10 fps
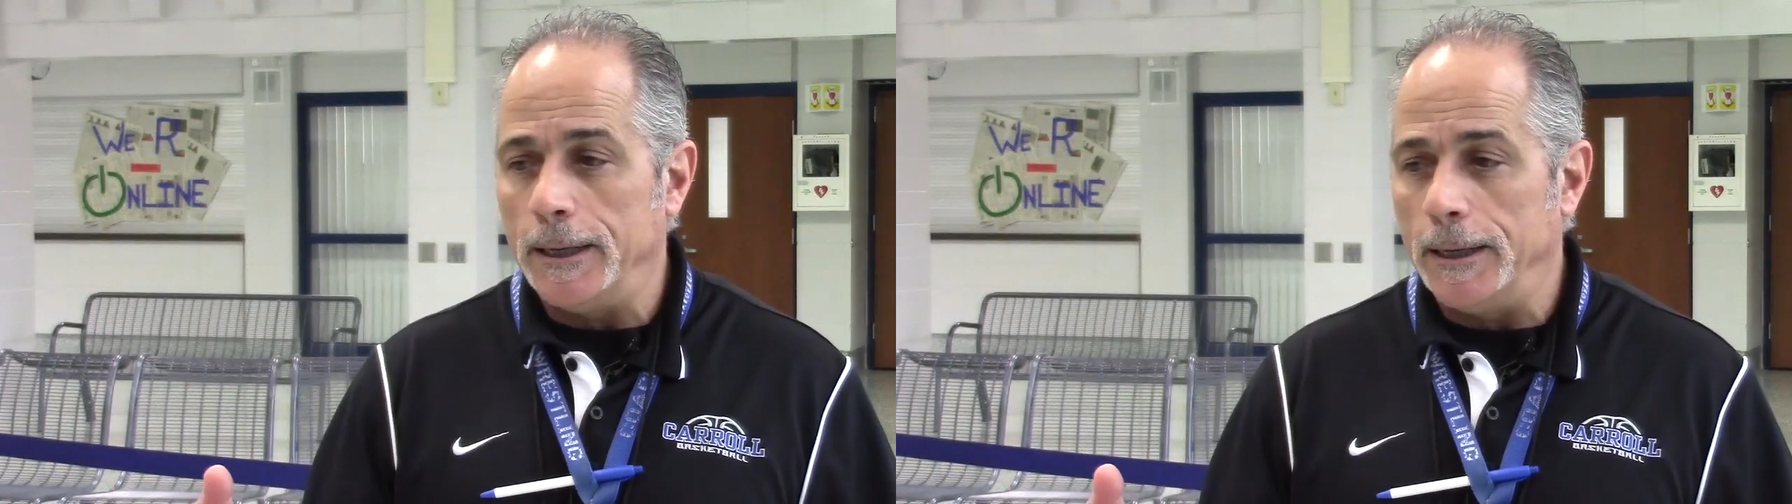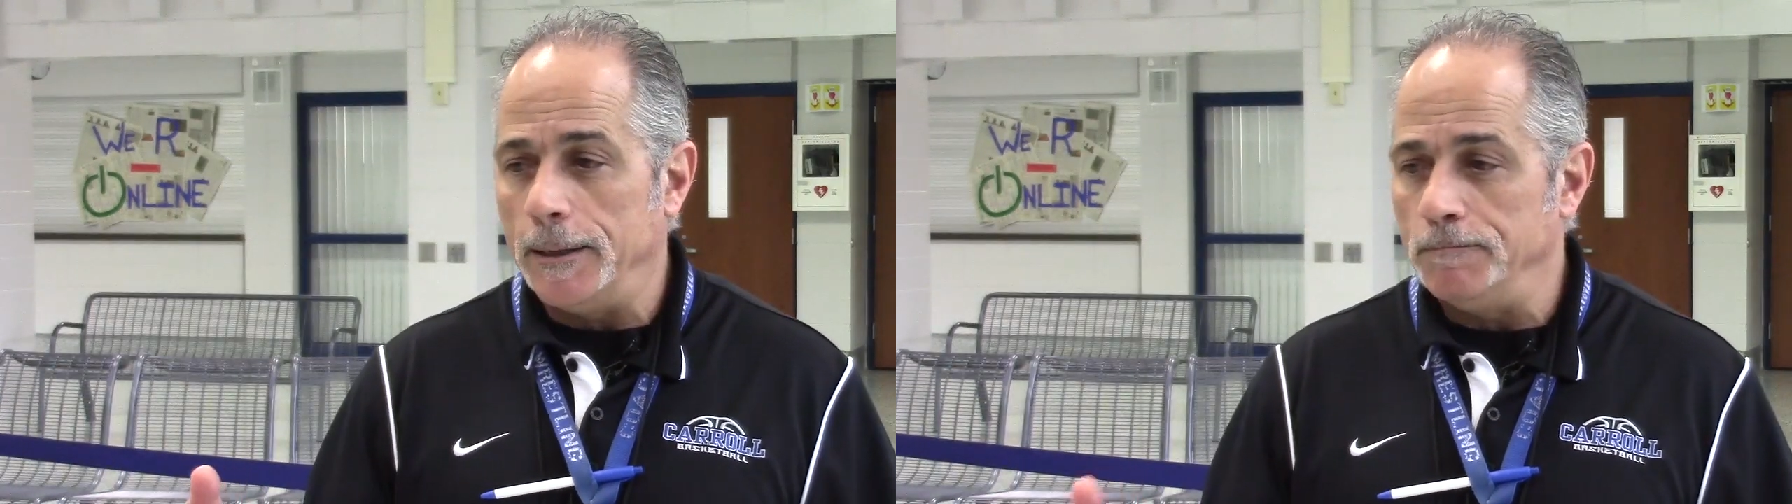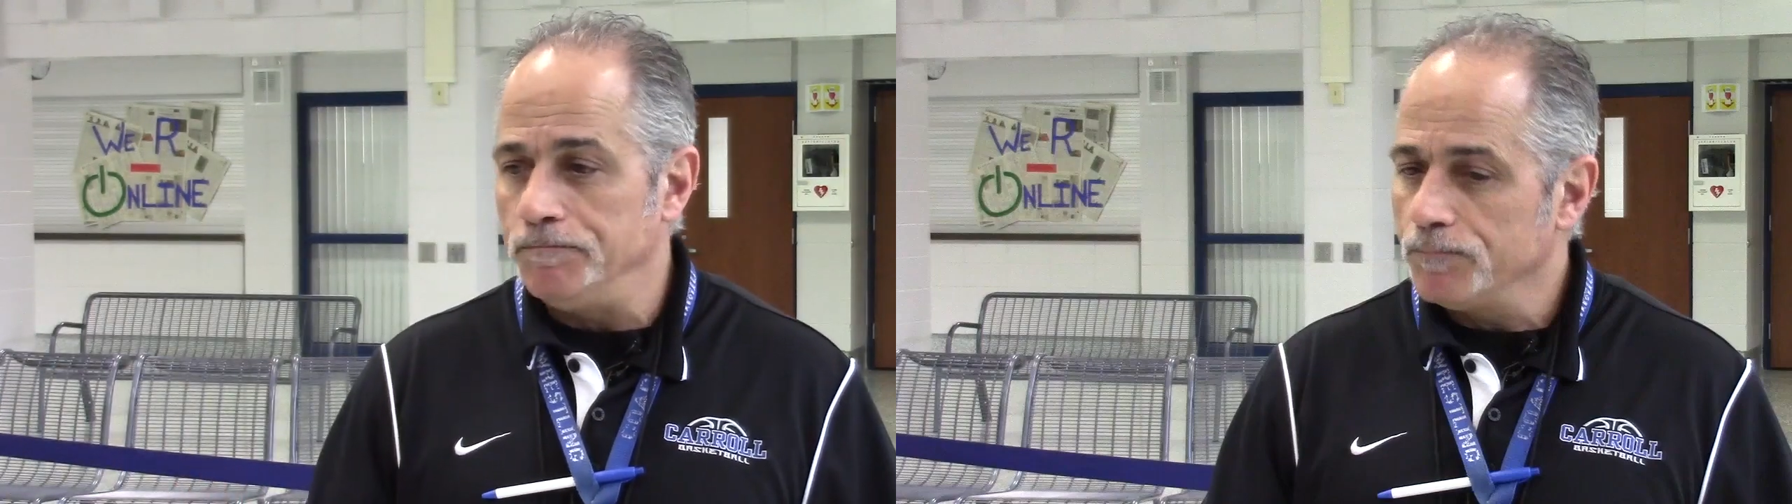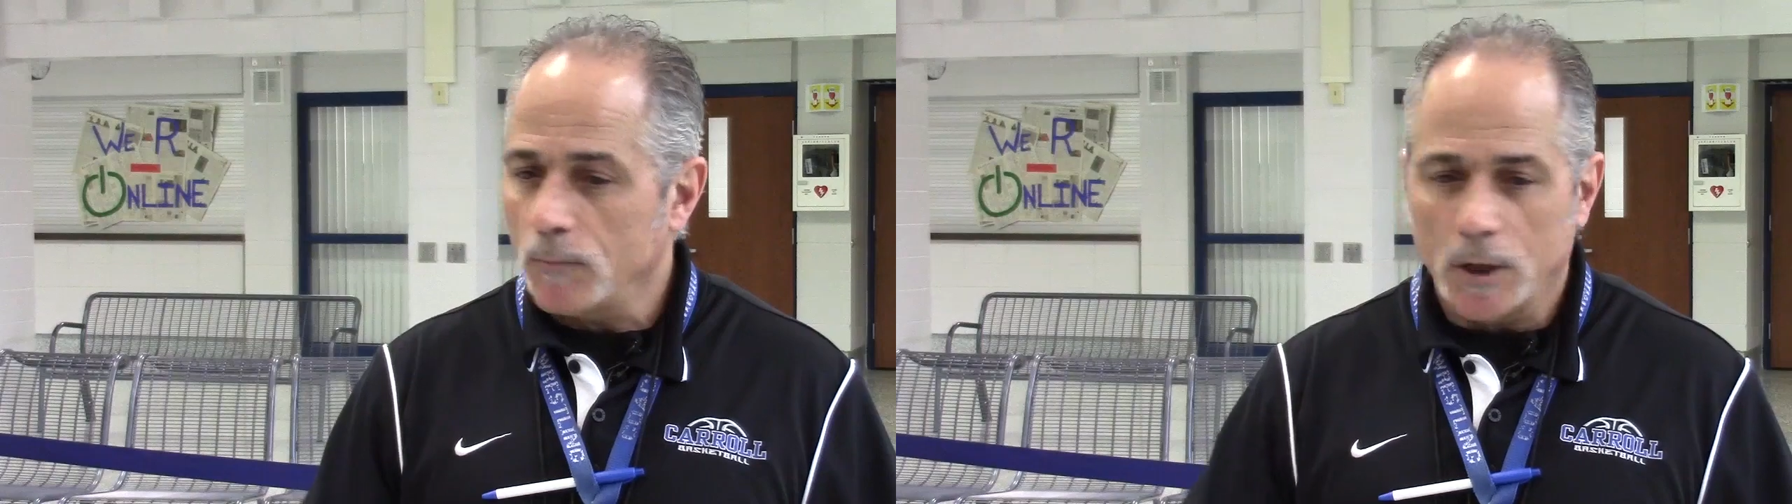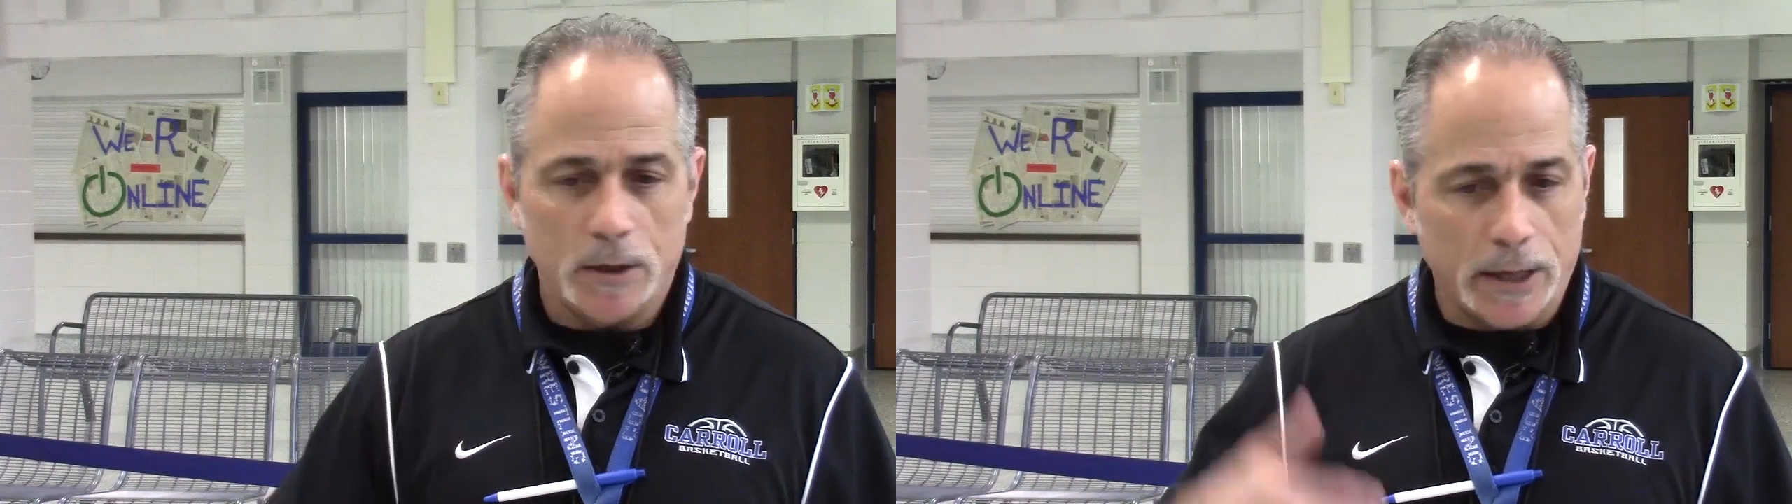Um,
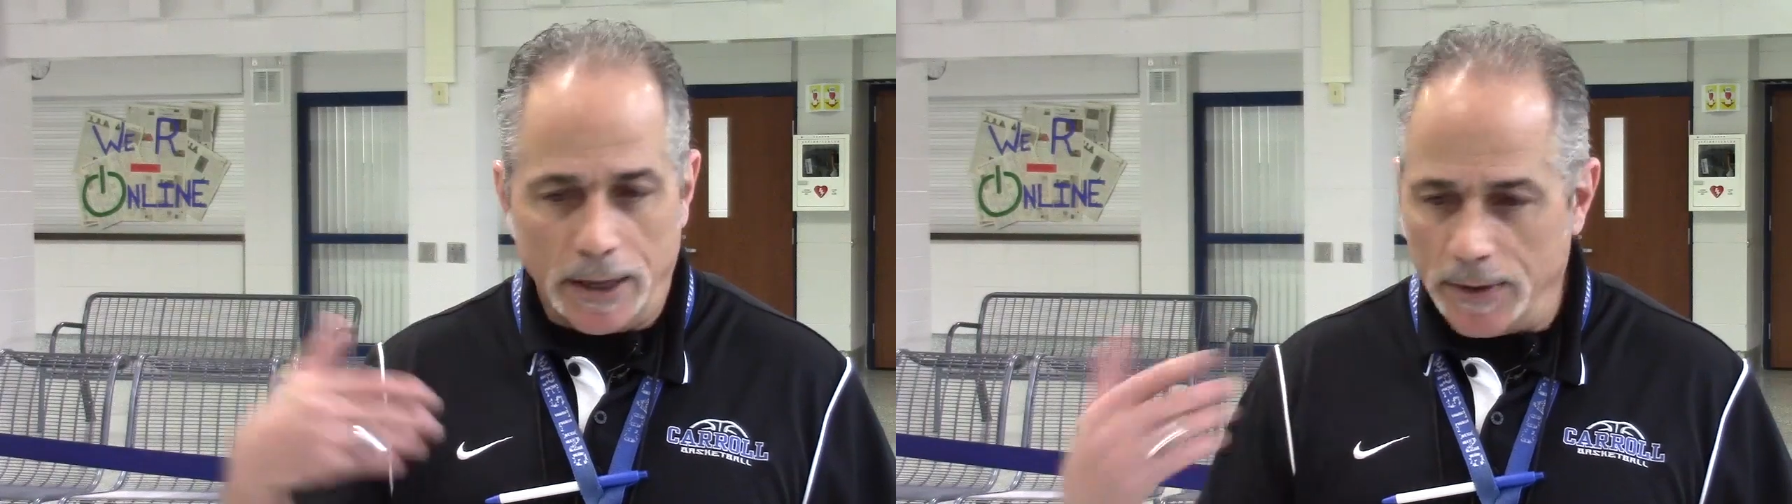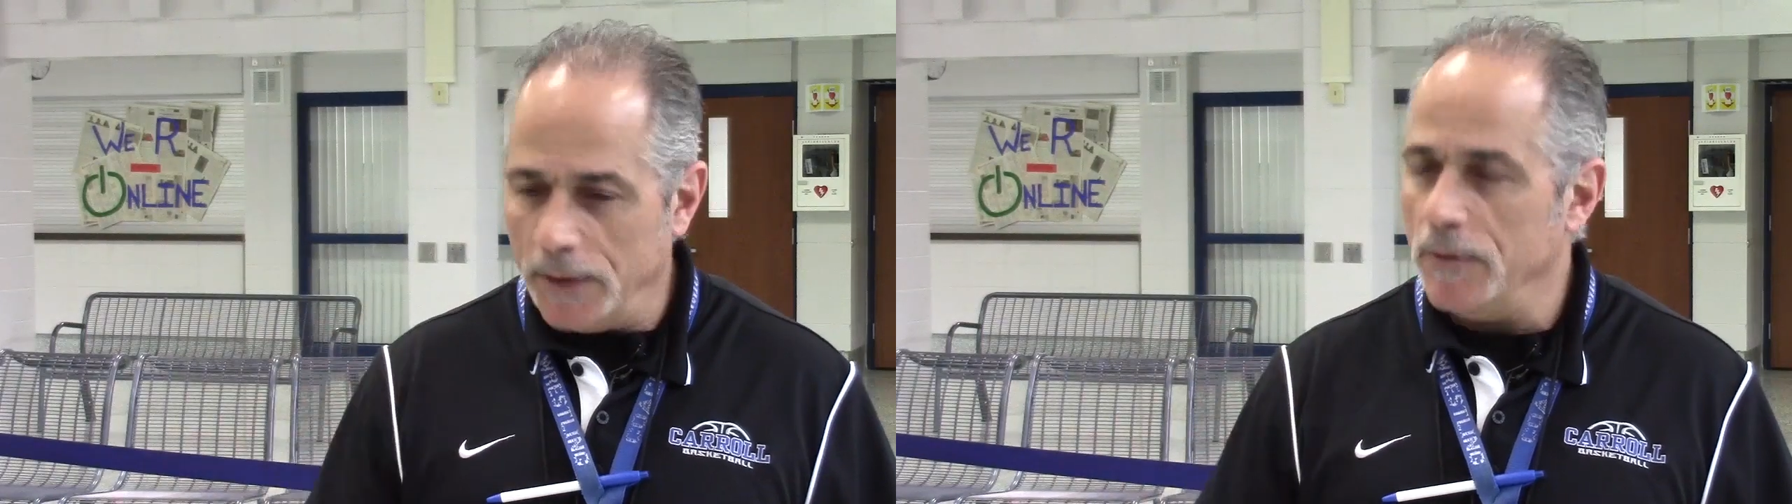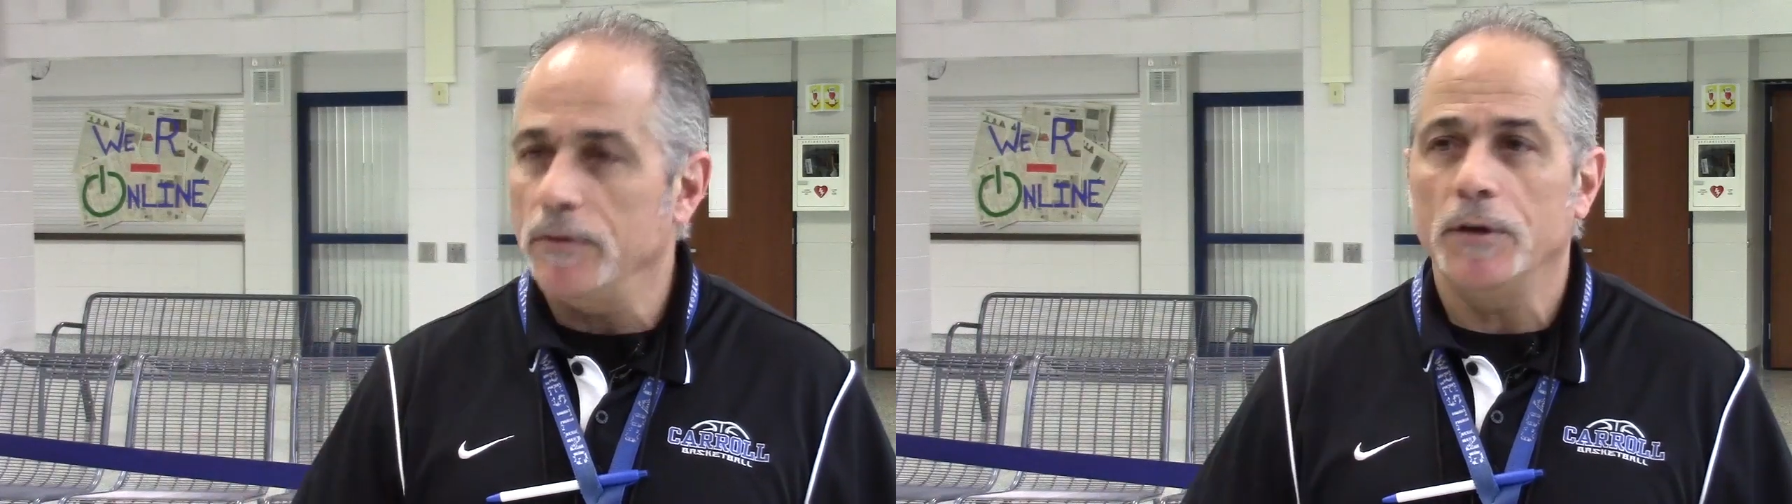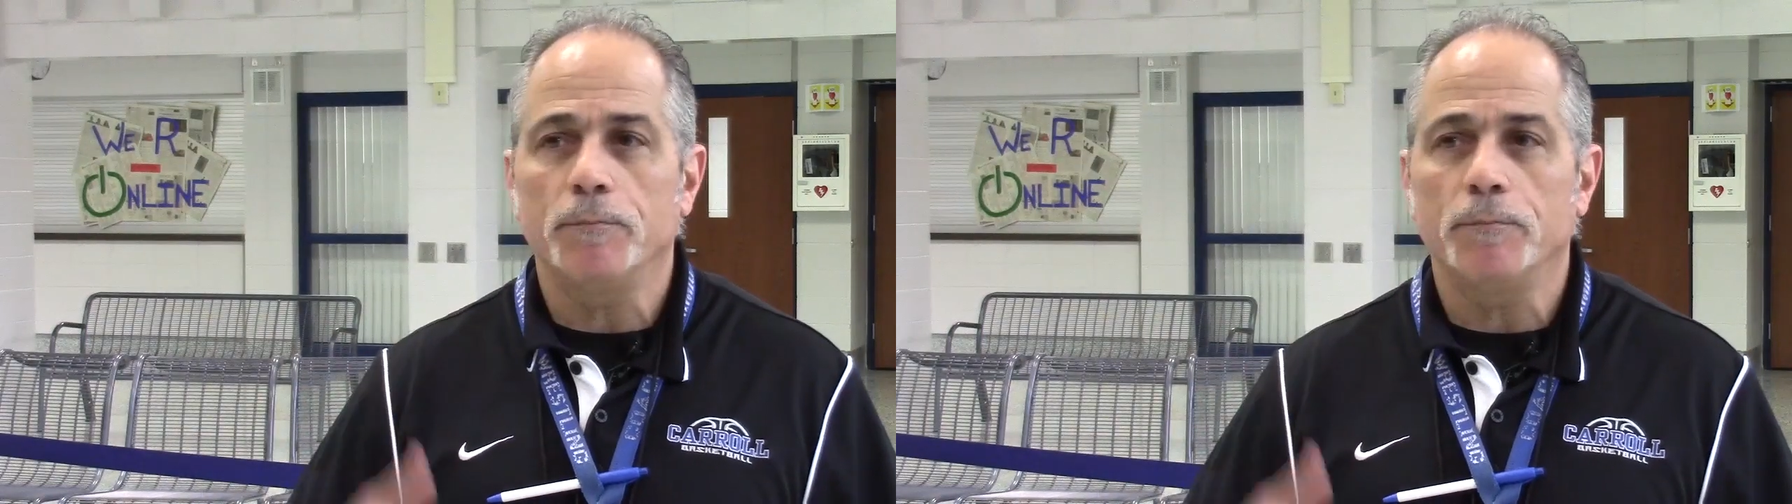and then